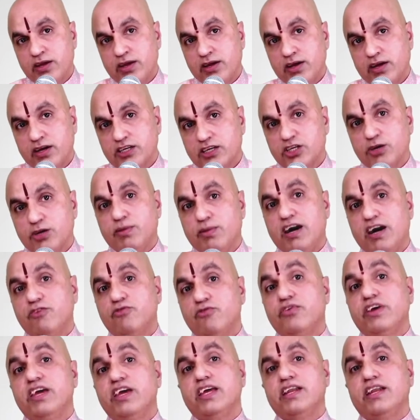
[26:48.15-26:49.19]
Kshama
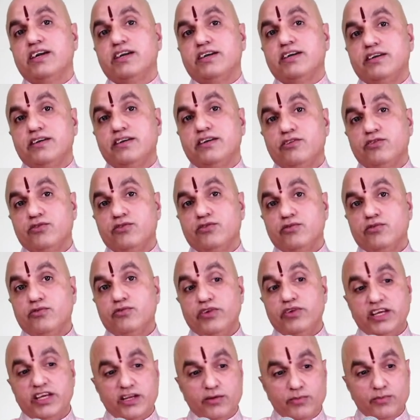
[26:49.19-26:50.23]
Veda,
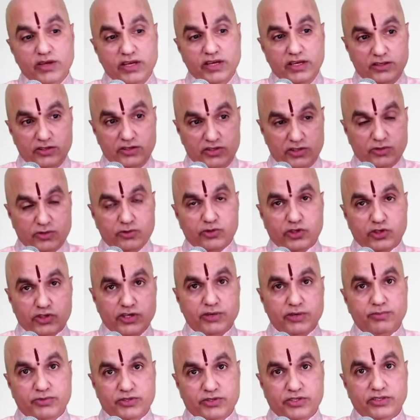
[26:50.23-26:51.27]
Veda means our
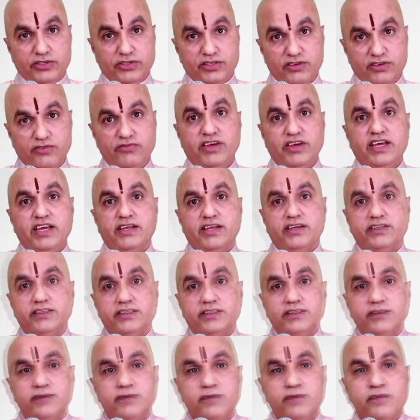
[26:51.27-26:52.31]
scriptures, the
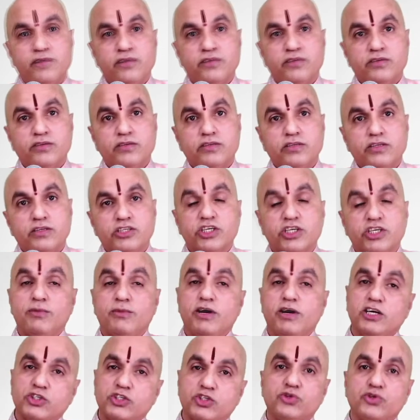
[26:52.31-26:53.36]
Vedas. Kshama
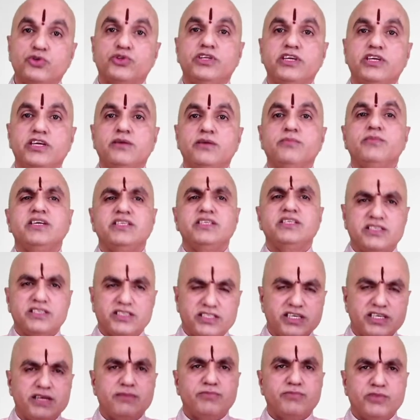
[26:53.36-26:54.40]
Shruti means the
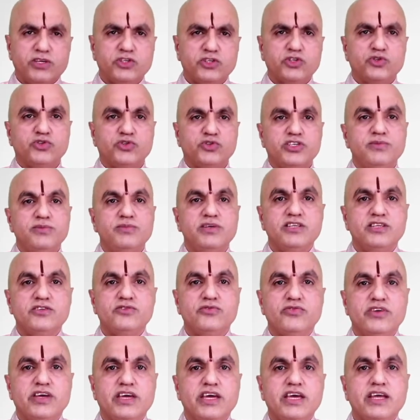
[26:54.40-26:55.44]
same thing, Shruti means
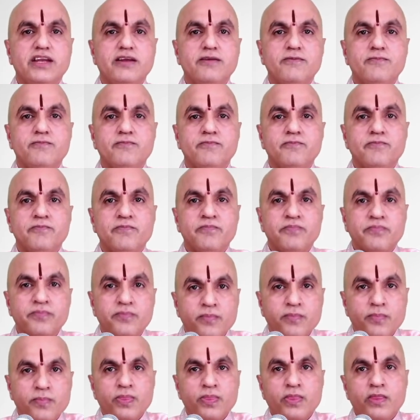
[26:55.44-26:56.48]
Ved.
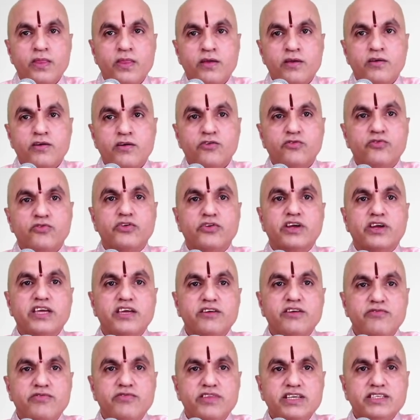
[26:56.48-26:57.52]

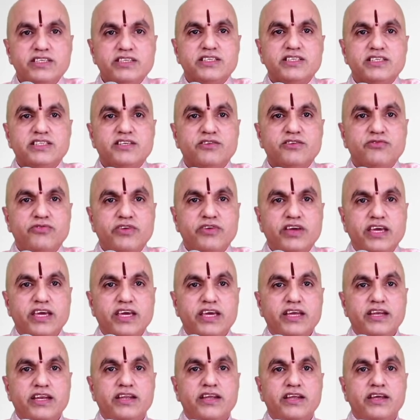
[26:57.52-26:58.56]
Forgiveness is the
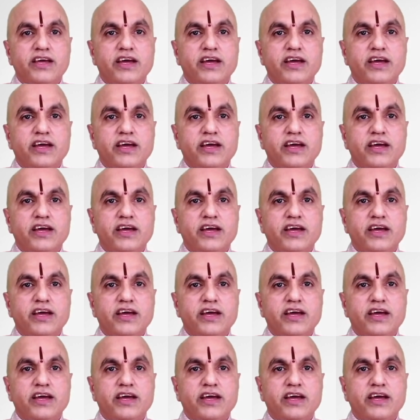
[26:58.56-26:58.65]
Ved.